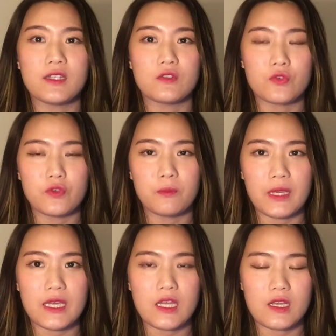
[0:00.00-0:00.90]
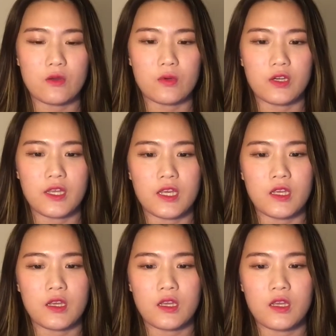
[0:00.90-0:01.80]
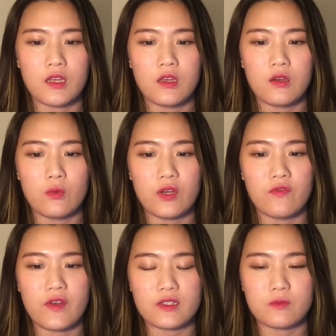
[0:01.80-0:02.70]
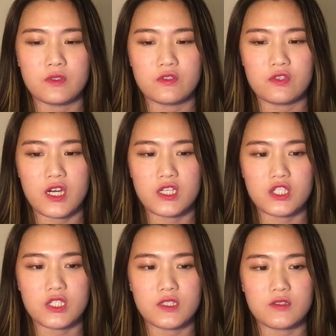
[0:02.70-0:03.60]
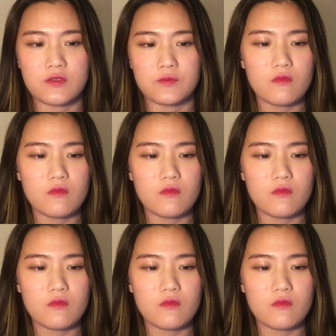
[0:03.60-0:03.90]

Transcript: social media networking with investment strategies.